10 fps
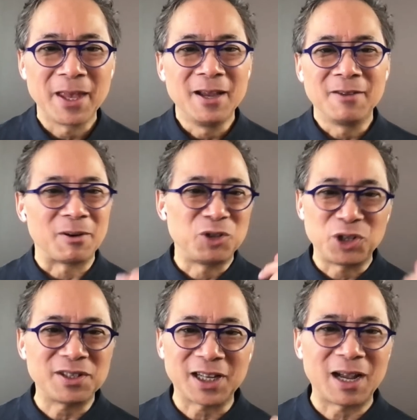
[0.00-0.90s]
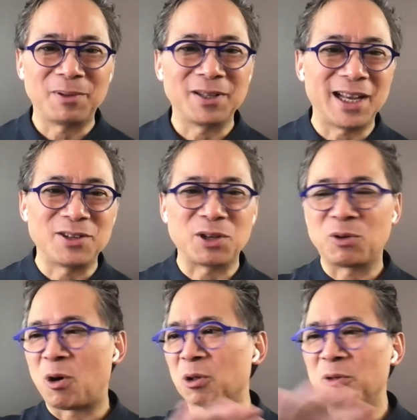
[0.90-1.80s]
from just a couple of days old
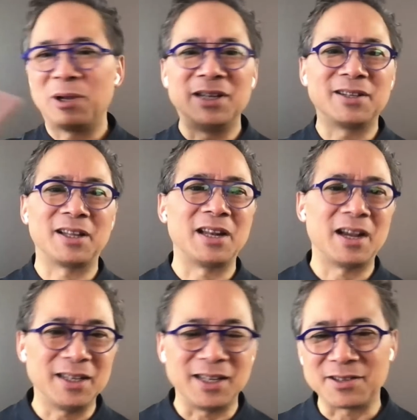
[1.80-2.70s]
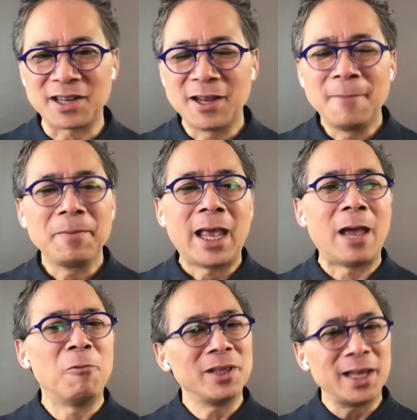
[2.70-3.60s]
all the way into the 90s.
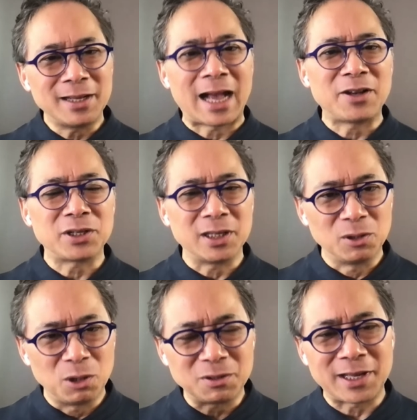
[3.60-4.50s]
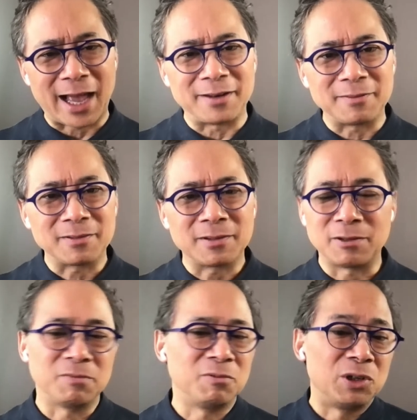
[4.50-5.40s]
And when they actually looked at
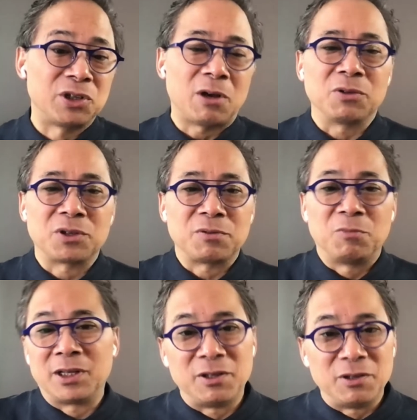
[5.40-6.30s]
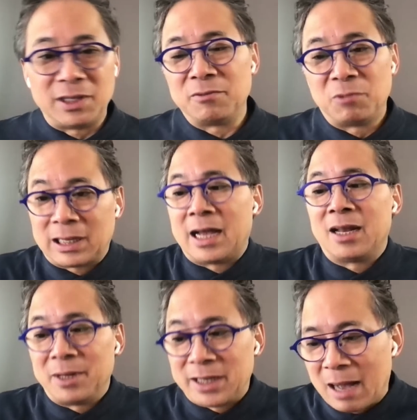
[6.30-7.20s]
the results, what kind of
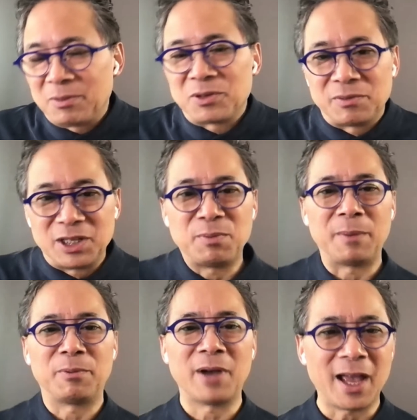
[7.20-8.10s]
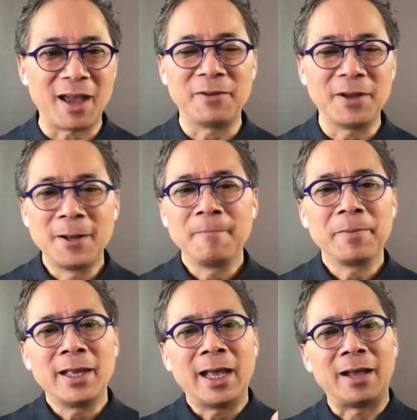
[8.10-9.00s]
metabolism these people have,
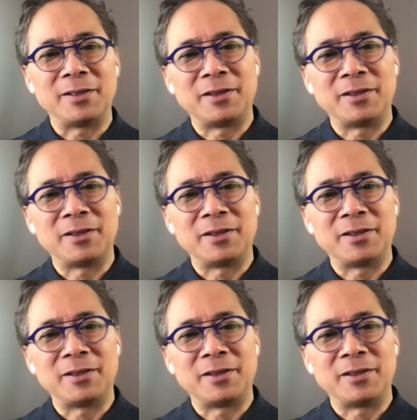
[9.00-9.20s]
at the